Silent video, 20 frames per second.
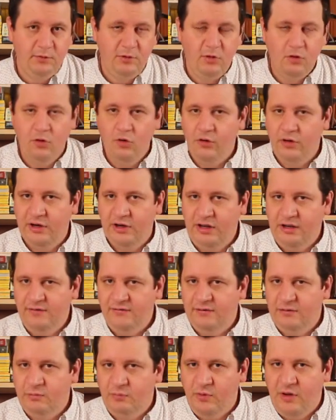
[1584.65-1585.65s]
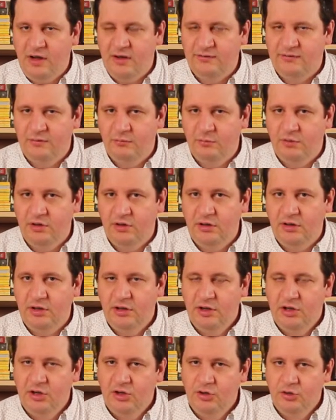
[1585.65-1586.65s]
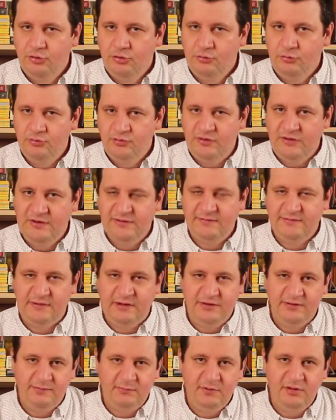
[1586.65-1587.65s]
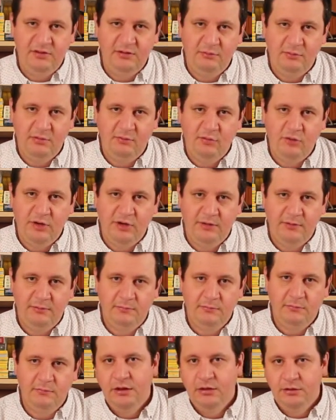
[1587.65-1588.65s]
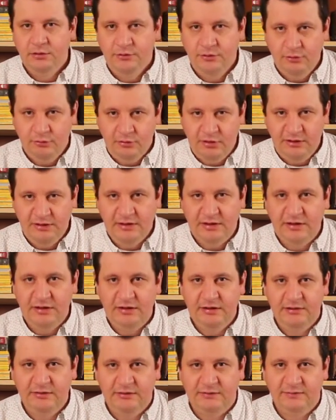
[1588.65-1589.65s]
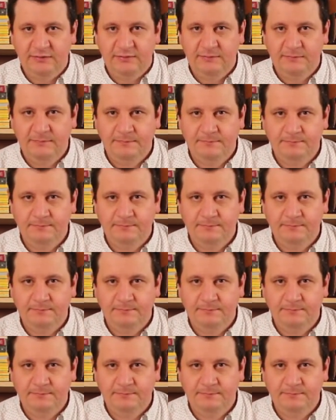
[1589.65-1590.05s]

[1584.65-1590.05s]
Or is it possible to just transmit a memory? Theoretically it is.